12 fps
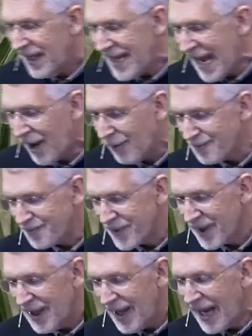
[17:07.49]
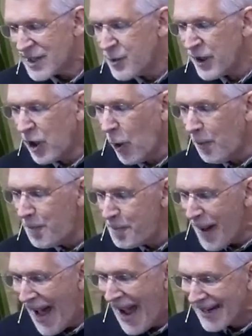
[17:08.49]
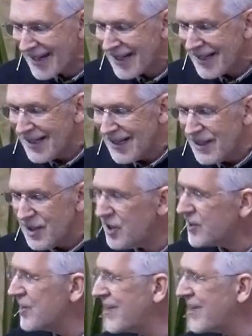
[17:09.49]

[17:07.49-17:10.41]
Now, as we go back to